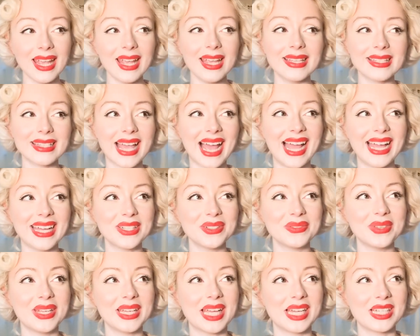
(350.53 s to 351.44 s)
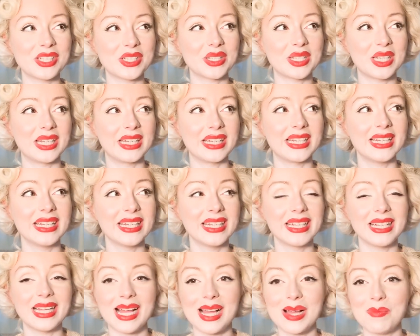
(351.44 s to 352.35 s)
It's kind of like
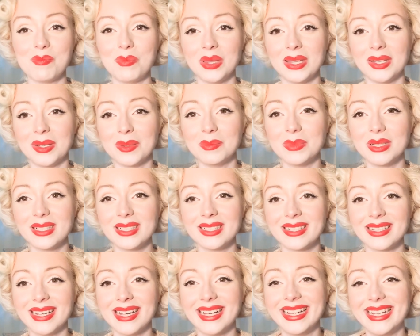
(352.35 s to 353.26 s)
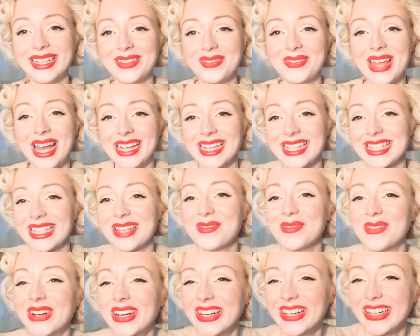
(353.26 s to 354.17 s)
a blob, if that's
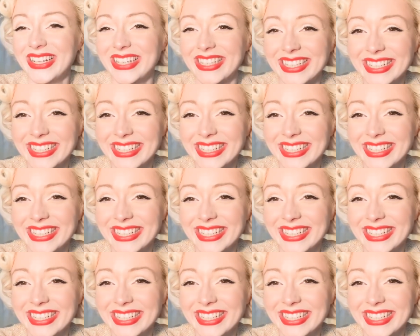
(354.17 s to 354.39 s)
a word,